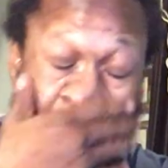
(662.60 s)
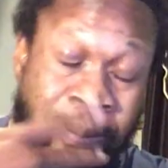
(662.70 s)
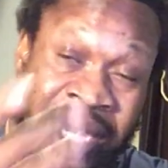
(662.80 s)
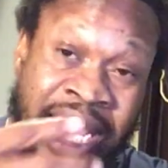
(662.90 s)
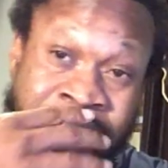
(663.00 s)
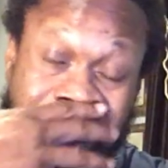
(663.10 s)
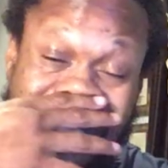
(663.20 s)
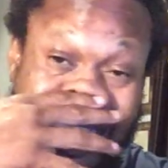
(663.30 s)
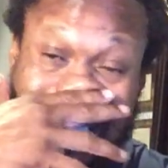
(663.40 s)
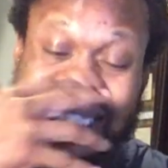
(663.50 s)
But as you
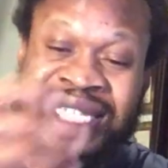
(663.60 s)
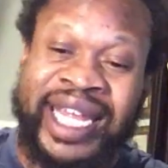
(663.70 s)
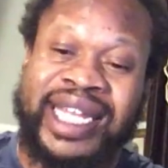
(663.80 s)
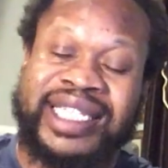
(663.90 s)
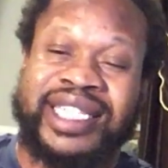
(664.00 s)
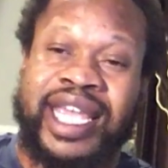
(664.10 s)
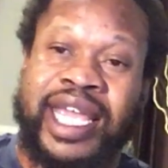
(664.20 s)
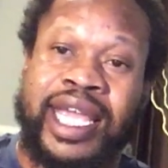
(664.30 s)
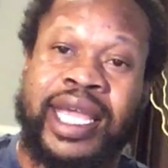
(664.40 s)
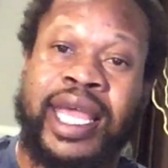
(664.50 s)
see, this lady
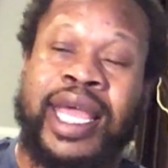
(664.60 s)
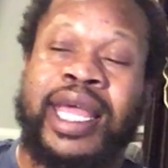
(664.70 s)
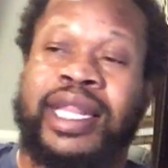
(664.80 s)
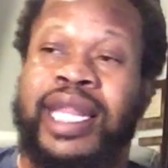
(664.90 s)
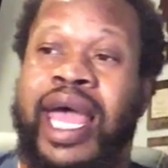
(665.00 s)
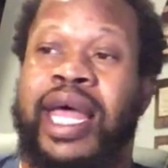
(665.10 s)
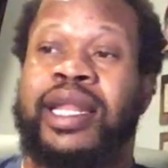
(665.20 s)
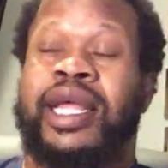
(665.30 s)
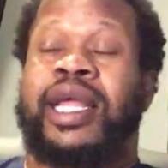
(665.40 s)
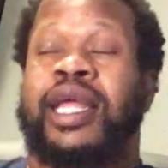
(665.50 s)
saying
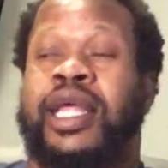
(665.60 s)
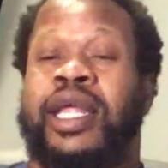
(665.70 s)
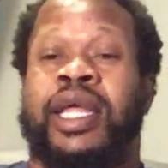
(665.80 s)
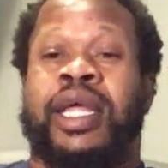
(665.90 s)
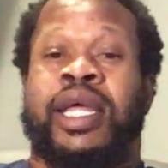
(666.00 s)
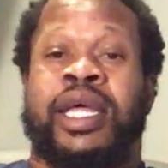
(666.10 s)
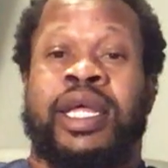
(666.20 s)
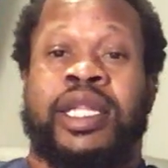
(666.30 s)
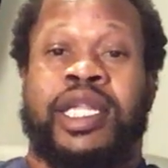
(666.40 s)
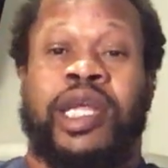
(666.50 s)
that
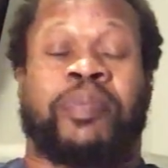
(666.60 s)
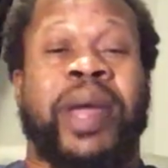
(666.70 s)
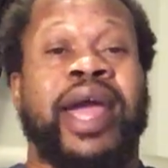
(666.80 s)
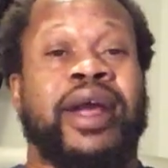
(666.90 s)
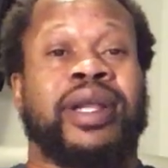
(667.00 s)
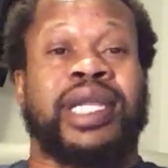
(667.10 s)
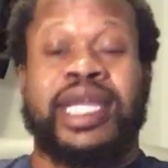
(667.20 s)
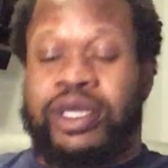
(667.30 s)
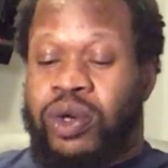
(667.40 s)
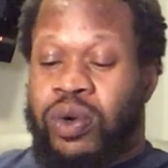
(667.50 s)
the
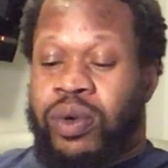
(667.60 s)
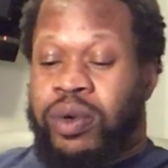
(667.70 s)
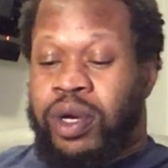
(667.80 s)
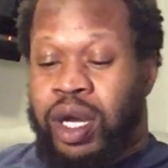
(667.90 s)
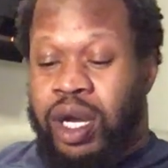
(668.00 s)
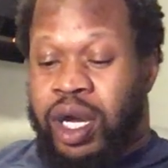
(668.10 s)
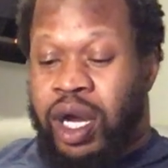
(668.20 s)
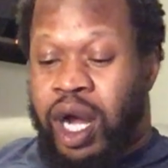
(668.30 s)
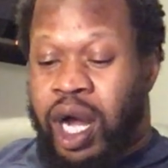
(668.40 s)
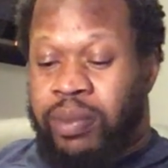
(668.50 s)
paralegal
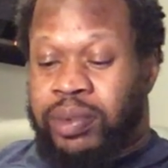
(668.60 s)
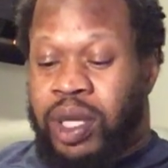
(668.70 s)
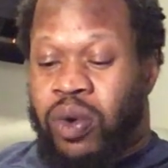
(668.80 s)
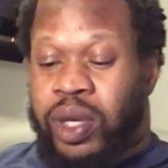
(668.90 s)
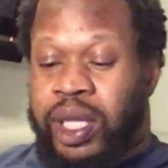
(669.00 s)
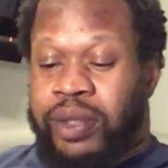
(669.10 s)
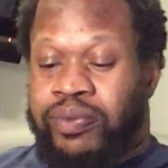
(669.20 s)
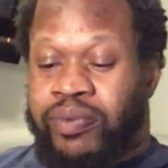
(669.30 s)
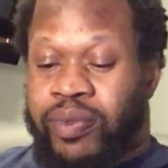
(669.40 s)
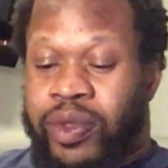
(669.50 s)
uploaded
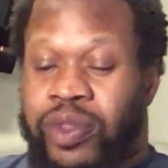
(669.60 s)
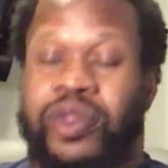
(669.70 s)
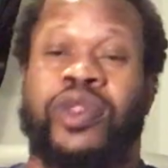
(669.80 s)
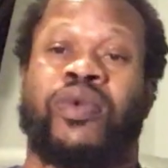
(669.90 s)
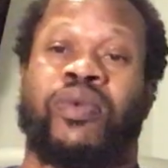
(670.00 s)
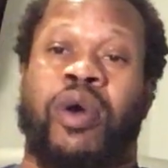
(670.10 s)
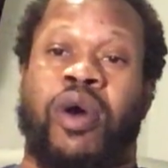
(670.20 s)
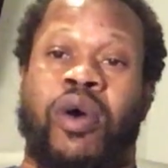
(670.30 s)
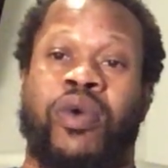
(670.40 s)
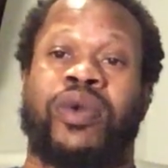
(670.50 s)
the
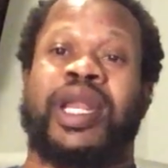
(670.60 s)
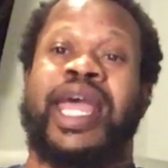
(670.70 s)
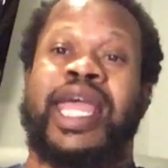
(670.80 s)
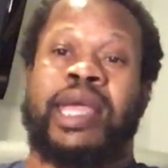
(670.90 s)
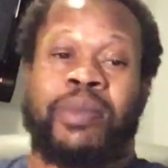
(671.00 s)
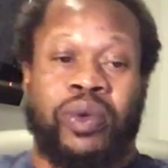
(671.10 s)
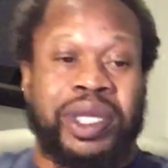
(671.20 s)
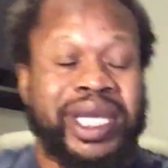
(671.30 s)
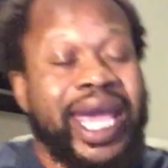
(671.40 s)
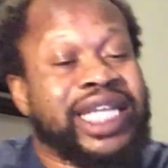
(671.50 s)
wrong name on
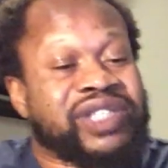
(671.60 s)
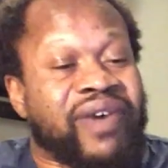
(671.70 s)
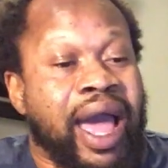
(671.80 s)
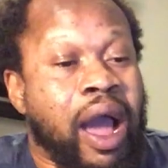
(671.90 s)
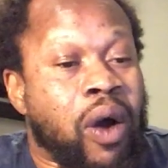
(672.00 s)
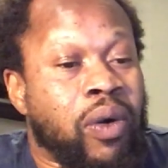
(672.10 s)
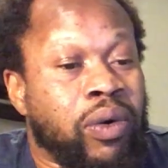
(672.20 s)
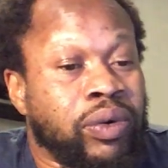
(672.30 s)
the case file.